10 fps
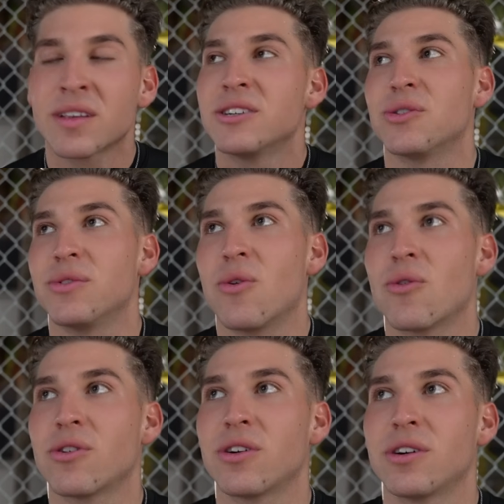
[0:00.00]
So, in
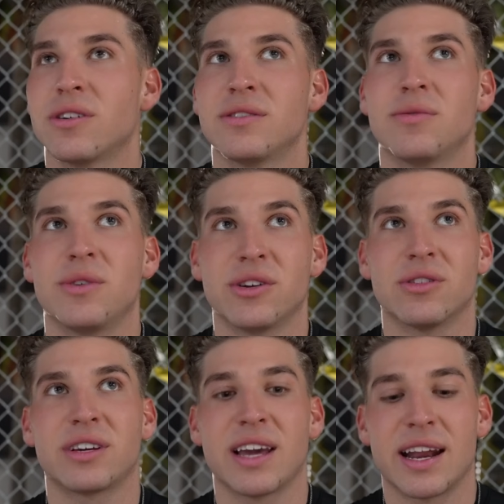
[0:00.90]
order, when you're
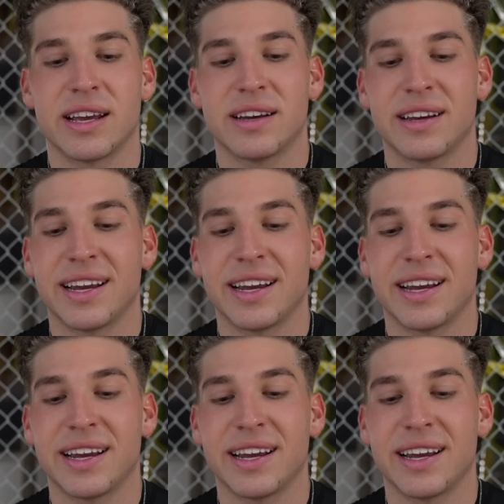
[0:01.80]
looking at it